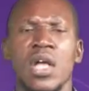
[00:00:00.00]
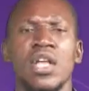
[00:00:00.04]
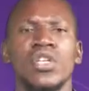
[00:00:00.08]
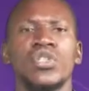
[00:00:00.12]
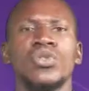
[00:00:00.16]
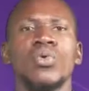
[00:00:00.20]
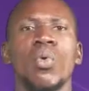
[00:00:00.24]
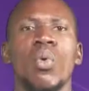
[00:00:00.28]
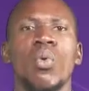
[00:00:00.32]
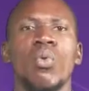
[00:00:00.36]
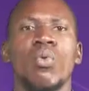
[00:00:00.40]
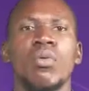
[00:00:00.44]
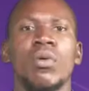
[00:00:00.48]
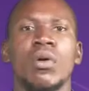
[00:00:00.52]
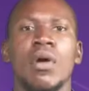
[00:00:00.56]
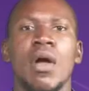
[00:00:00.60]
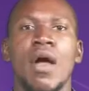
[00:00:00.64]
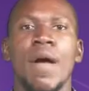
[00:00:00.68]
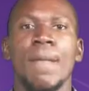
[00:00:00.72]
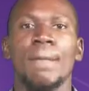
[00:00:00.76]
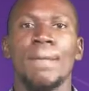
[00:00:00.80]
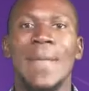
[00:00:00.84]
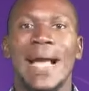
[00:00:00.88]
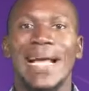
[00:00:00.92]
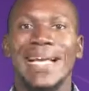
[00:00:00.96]
So,
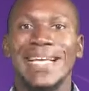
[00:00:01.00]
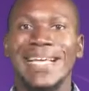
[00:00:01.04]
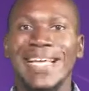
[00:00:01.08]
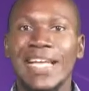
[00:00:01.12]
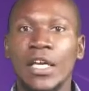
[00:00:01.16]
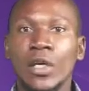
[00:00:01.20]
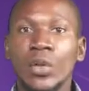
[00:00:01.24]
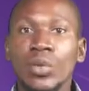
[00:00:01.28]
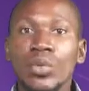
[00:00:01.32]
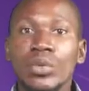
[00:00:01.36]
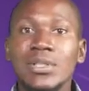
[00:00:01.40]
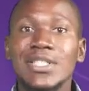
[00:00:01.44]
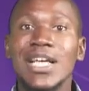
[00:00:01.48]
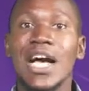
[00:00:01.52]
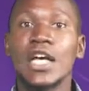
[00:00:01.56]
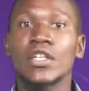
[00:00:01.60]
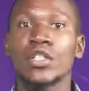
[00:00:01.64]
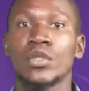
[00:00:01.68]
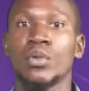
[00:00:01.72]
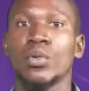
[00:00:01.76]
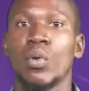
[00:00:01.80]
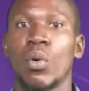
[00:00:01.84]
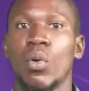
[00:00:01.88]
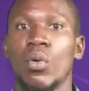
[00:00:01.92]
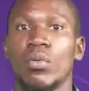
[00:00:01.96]
by
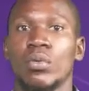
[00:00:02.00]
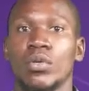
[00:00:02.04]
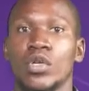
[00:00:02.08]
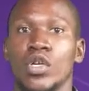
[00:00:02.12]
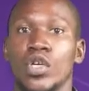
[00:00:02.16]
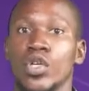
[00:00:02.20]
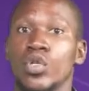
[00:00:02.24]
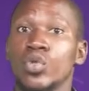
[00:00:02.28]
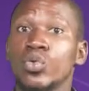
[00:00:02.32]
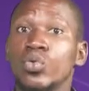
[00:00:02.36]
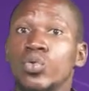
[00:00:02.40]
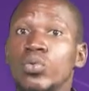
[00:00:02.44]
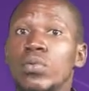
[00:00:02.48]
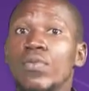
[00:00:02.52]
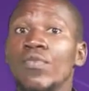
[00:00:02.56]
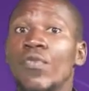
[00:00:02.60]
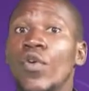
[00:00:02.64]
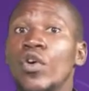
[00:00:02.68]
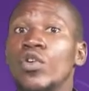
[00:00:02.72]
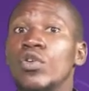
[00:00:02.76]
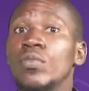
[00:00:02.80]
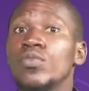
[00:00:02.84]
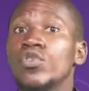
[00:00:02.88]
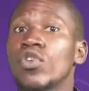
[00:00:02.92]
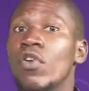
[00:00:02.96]
Gay-Lussac's law, two
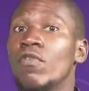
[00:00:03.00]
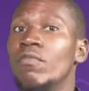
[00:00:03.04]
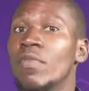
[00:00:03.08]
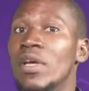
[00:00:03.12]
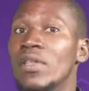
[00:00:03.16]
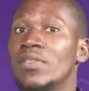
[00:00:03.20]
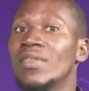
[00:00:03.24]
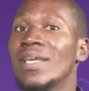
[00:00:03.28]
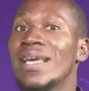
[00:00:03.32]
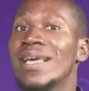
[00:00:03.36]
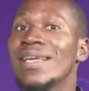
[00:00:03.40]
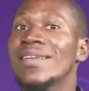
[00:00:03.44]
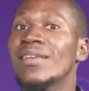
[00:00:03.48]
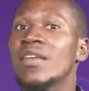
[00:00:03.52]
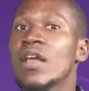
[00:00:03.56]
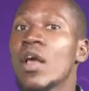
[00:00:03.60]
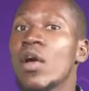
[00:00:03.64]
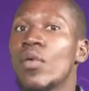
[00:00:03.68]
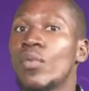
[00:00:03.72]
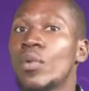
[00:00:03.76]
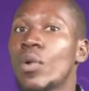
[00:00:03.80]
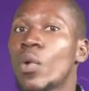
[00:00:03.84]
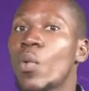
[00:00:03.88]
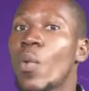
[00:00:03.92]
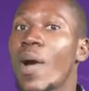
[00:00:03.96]
volumes of methane
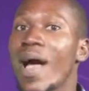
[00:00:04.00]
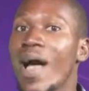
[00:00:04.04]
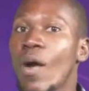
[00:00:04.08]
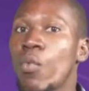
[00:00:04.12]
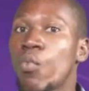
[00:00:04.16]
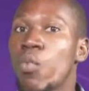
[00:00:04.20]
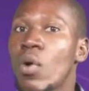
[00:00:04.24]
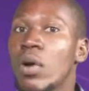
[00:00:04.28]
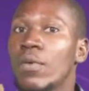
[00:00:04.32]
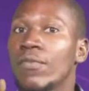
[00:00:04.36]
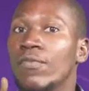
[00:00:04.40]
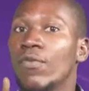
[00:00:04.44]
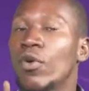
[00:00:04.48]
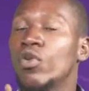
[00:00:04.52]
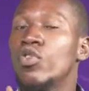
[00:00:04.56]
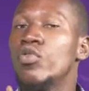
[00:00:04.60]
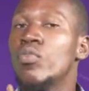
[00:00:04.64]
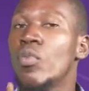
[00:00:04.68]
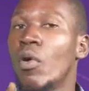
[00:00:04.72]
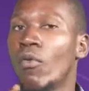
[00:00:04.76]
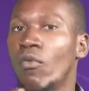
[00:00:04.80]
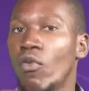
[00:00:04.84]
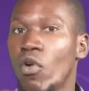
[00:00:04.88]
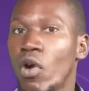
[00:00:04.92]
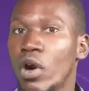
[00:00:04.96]
require one volume
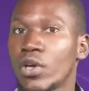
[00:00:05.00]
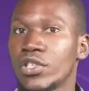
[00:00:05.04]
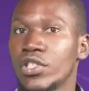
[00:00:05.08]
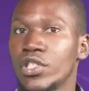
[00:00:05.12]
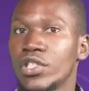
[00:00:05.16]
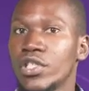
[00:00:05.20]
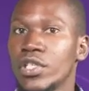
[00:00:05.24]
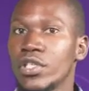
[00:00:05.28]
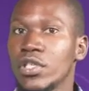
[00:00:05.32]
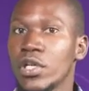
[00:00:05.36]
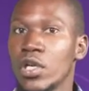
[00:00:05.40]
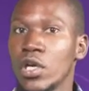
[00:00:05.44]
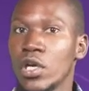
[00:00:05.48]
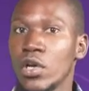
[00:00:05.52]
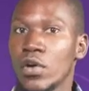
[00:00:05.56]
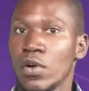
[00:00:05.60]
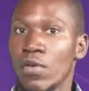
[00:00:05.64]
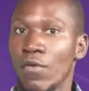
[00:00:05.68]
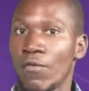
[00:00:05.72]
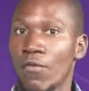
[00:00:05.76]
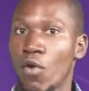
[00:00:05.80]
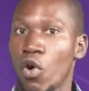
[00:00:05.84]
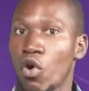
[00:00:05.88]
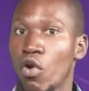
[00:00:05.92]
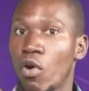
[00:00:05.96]
of oxygen
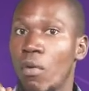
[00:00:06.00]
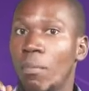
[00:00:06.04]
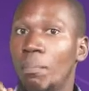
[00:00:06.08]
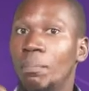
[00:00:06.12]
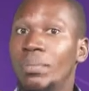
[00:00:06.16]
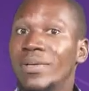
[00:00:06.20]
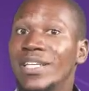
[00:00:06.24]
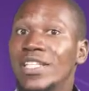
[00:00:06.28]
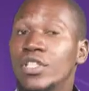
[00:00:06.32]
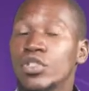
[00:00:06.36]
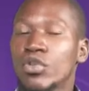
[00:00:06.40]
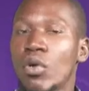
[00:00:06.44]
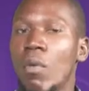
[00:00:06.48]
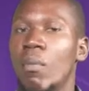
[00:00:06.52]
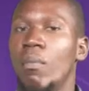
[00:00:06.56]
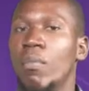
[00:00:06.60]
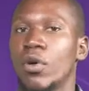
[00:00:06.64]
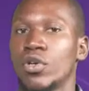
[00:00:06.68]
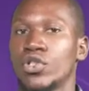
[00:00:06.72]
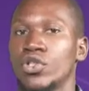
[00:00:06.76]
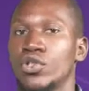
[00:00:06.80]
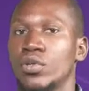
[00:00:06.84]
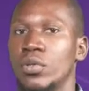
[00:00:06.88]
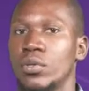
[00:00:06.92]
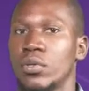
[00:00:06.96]
for complete
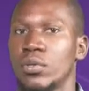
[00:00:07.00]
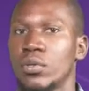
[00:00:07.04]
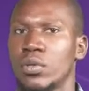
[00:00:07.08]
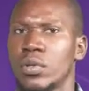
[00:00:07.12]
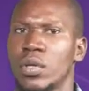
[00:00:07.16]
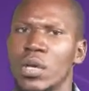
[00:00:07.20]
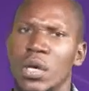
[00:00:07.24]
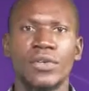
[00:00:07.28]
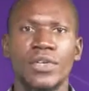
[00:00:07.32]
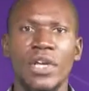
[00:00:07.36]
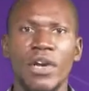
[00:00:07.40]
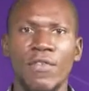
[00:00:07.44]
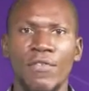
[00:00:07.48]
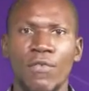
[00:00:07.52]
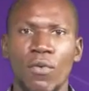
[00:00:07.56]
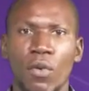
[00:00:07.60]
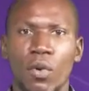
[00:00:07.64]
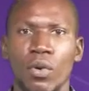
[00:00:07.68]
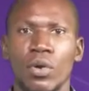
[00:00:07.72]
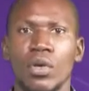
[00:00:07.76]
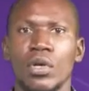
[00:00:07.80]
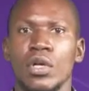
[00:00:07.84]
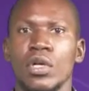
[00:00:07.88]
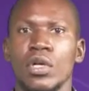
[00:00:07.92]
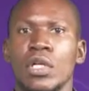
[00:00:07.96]
combustion. Therefore,
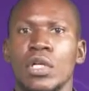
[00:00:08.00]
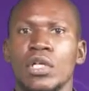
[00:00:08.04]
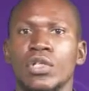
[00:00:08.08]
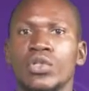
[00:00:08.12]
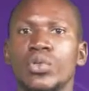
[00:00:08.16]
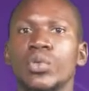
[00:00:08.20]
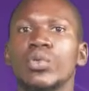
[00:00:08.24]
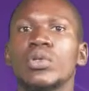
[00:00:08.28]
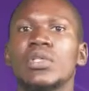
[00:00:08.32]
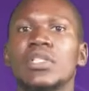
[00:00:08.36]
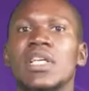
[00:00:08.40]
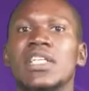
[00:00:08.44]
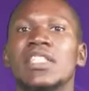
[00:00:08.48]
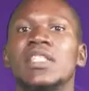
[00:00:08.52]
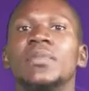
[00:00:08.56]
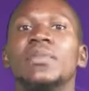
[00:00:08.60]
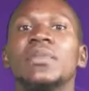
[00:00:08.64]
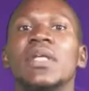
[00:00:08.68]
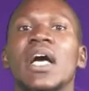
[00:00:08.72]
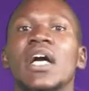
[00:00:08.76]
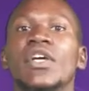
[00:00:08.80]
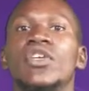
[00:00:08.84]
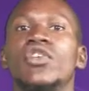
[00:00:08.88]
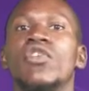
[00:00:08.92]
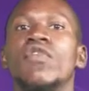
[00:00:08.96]
2
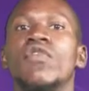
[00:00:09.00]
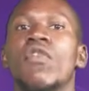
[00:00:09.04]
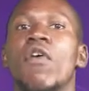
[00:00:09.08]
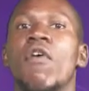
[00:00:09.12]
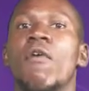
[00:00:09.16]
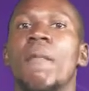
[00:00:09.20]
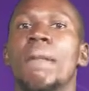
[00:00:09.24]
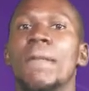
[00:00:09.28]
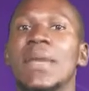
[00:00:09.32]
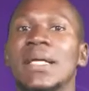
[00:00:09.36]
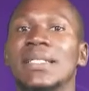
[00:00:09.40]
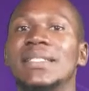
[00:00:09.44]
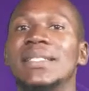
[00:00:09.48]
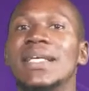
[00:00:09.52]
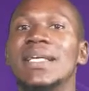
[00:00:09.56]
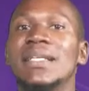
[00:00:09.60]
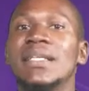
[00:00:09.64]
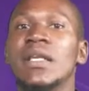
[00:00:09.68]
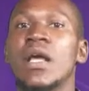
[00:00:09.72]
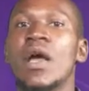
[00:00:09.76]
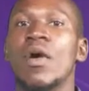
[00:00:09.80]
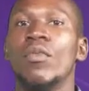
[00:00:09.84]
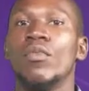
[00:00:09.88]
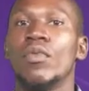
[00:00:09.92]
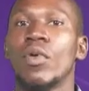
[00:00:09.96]
cm³ of methane
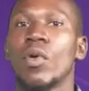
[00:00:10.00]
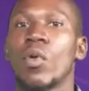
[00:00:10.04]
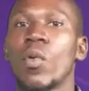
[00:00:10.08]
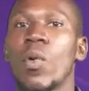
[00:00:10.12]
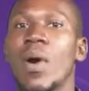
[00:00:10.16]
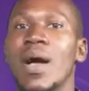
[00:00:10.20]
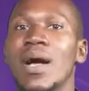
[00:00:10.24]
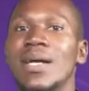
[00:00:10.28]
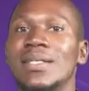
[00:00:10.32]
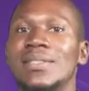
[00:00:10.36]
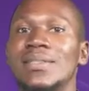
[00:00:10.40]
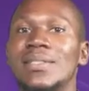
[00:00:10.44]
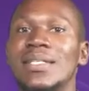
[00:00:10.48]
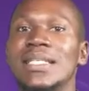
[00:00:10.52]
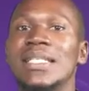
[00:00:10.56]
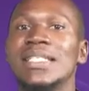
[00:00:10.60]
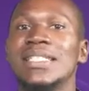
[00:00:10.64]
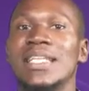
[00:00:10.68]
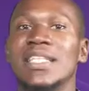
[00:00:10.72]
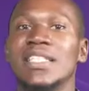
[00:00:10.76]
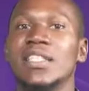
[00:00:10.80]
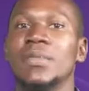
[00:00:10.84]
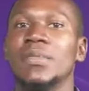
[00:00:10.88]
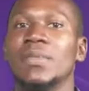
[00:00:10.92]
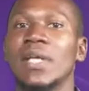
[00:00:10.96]
requires 3
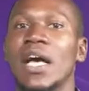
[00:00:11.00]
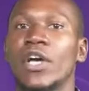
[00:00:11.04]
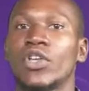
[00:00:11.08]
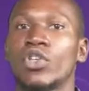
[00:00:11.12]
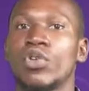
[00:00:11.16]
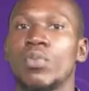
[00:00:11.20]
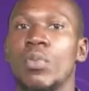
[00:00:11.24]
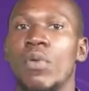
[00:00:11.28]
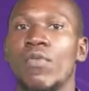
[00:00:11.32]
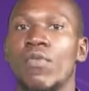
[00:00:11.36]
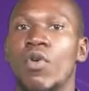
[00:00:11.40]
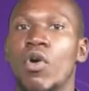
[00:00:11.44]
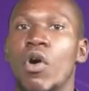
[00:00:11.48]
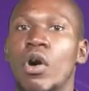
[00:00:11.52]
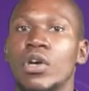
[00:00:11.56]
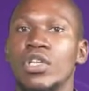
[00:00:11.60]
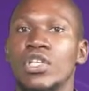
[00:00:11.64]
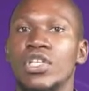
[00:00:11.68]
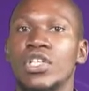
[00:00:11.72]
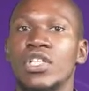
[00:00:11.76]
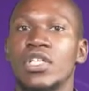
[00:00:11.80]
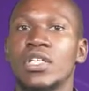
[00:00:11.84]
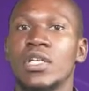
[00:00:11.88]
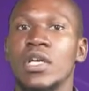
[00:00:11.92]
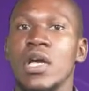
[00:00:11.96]
cm³ of
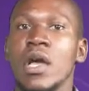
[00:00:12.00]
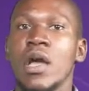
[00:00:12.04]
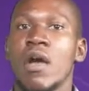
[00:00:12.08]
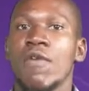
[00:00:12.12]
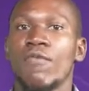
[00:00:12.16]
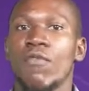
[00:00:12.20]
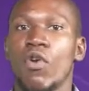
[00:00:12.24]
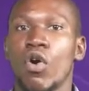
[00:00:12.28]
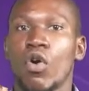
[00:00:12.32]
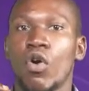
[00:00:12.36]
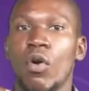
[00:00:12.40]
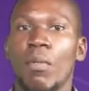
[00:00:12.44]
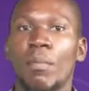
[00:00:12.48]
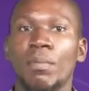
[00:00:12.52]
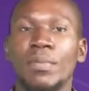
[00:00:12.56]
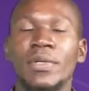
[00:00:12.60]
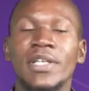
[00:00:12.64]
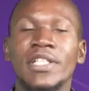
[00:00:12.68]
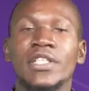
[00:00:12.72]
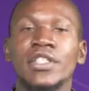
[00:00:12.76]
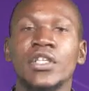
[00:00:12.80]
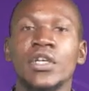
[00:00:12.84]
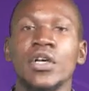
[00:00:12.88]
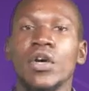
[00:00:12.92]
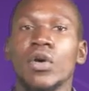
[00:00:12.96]
oxygen for
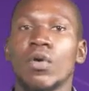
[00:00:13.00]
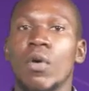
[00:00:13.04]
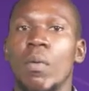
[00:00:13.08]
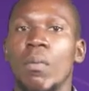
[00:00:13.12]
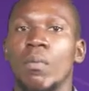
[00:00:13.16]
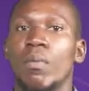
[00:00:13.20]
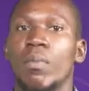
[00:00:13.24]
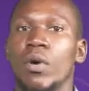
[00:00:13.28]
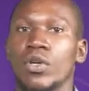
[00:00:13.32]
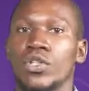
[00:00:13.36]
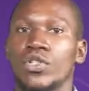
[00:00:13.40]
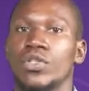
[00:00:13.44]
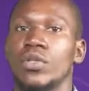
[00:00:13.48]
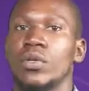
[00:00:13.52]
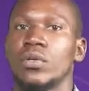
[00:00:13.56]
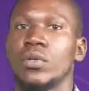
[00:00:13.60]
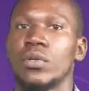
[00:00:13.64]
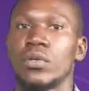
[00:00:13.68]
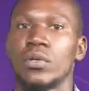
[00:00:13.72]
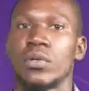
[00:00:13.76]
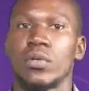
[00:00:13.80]
complete combustion.